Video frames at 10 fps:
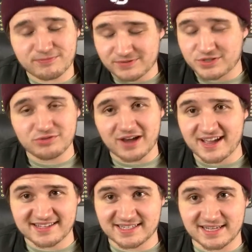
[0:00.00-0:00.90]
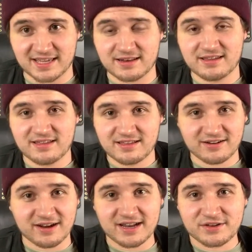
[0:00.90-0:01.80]
do not hesitate. All
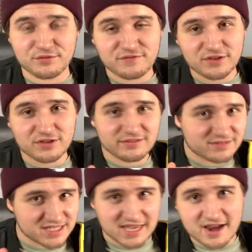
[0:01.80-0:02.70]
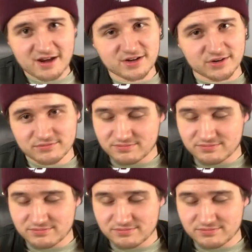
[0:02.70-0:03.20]
right? Don't feel scared.